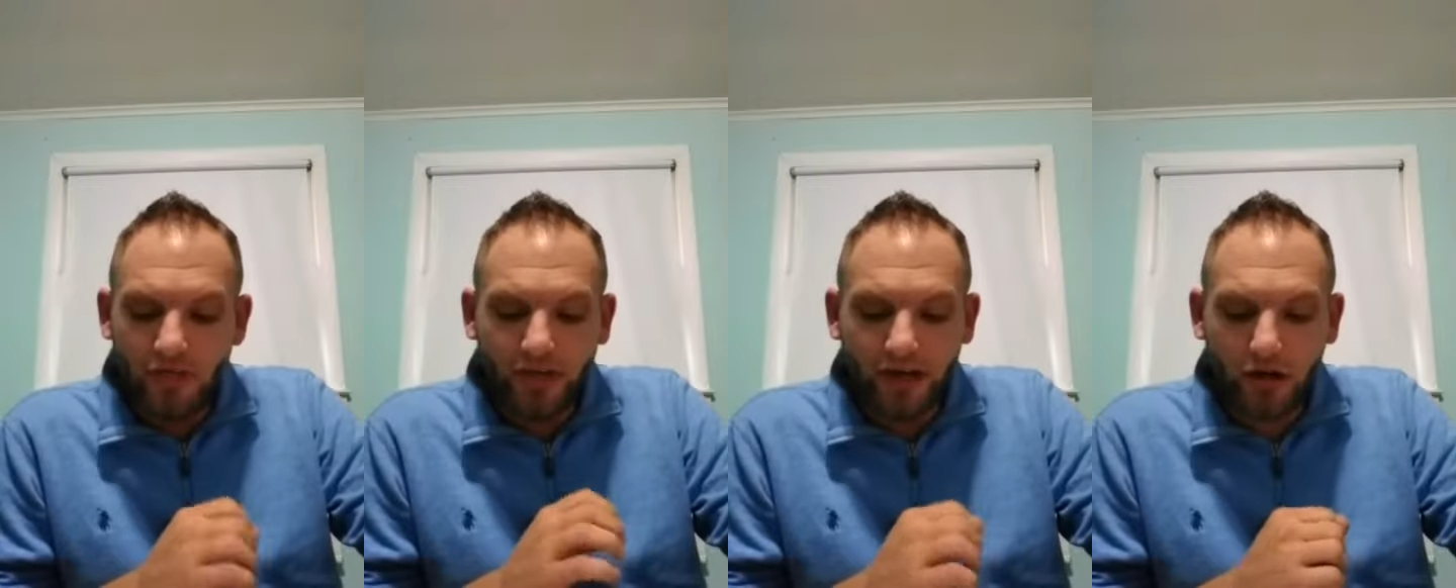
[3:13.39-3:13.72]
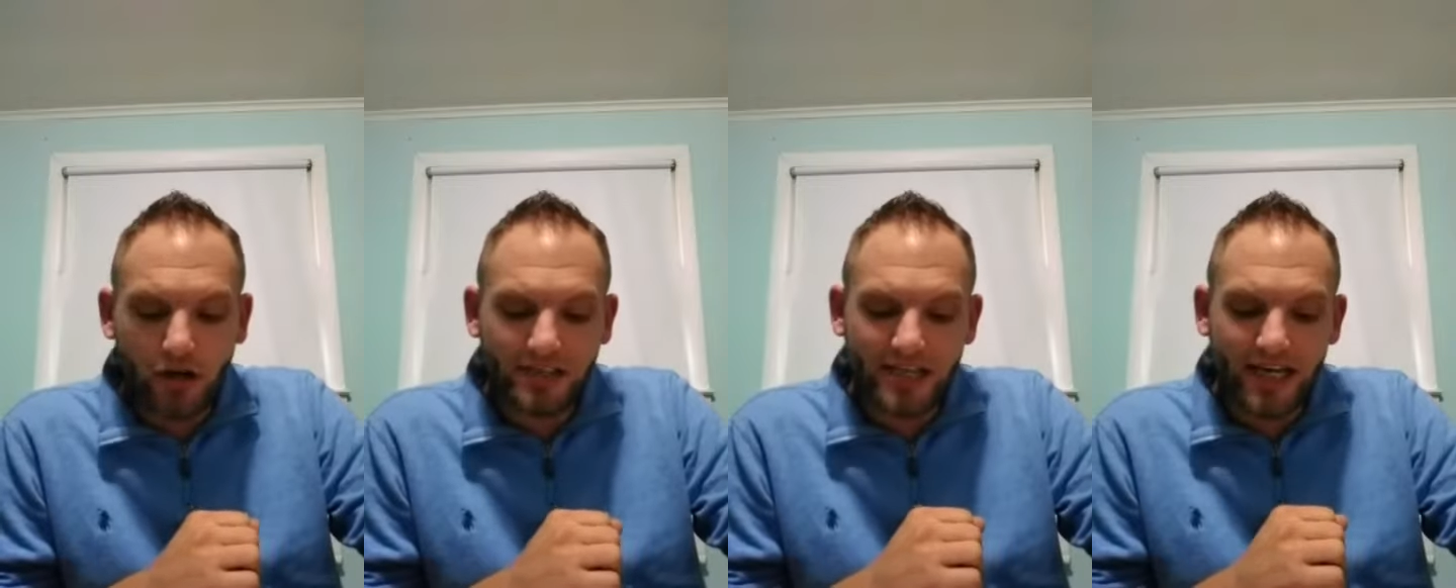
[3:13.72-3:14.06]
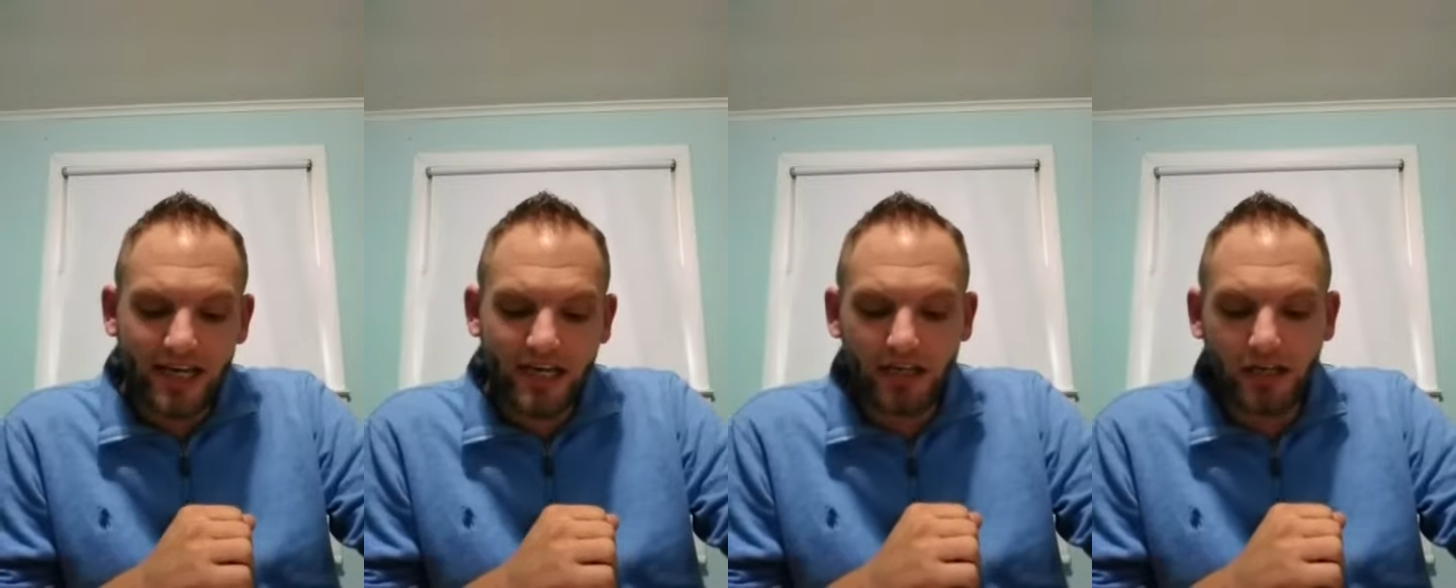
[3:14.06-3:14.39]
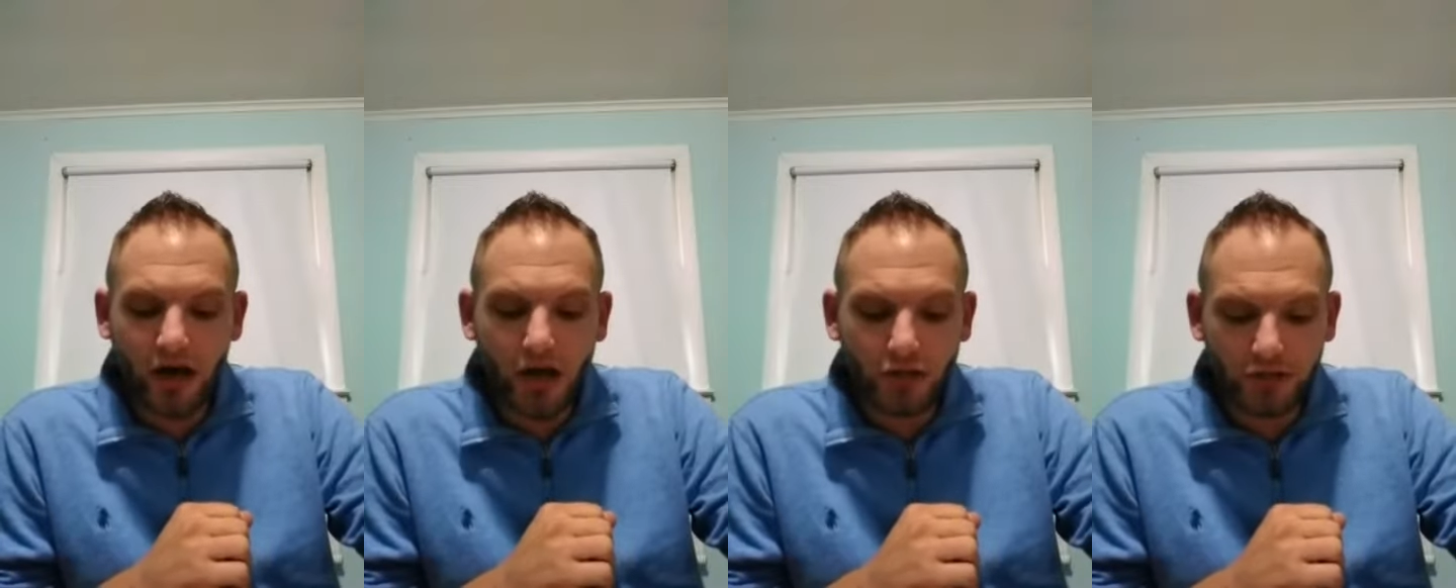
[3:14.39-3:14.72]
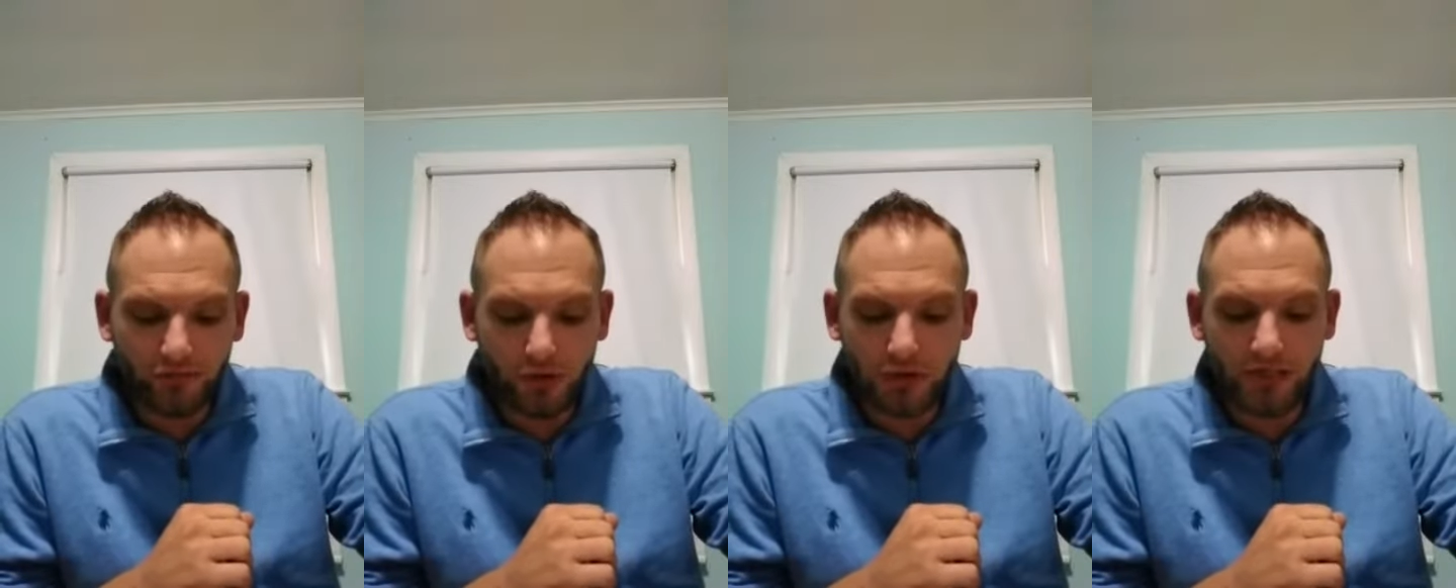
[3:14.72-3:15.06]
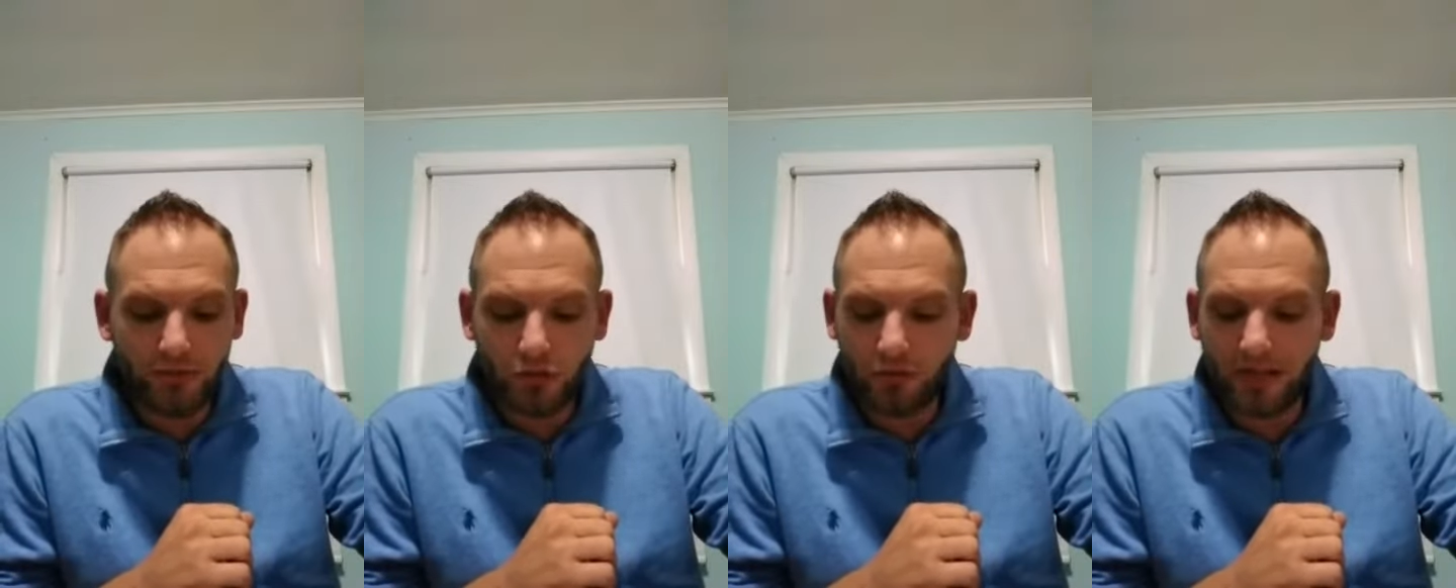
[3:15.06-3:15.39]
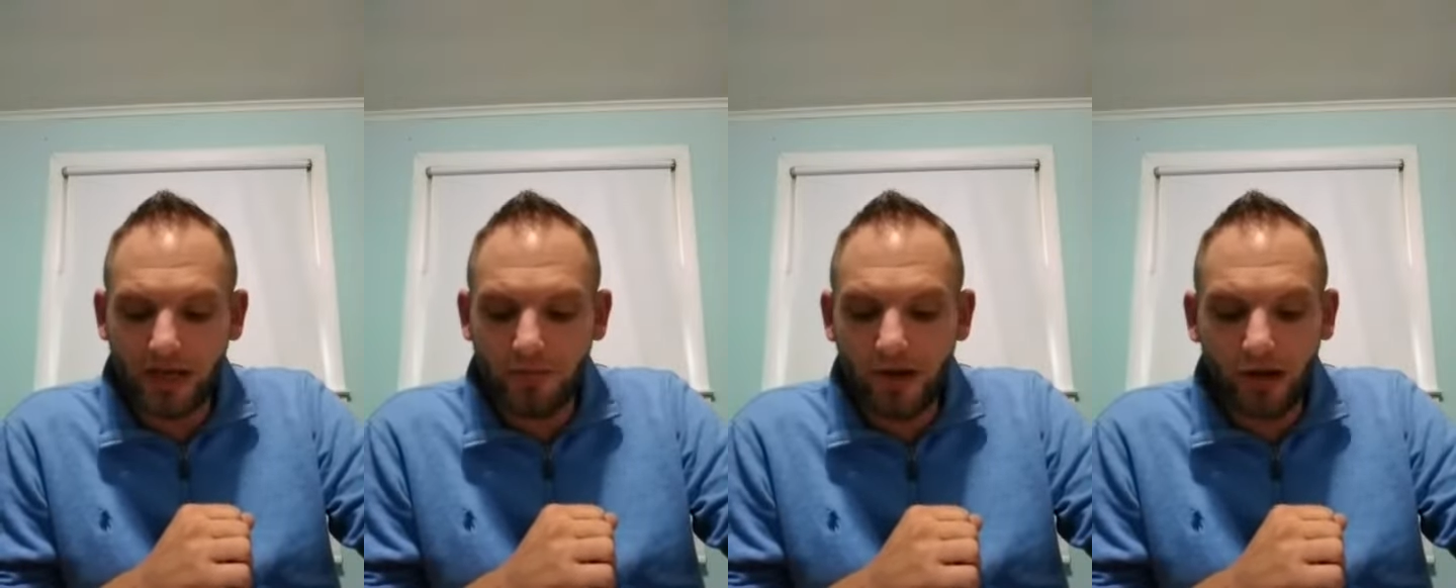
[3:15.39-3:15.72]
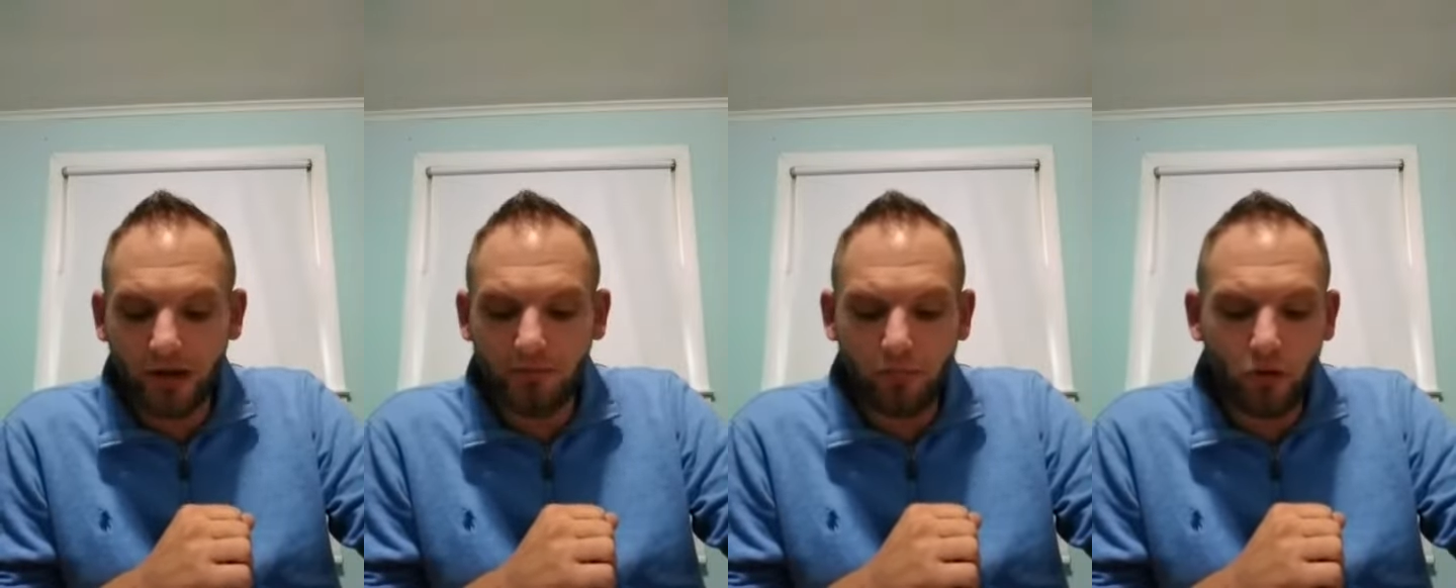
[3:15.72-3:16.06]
that caused a heated controversy between the American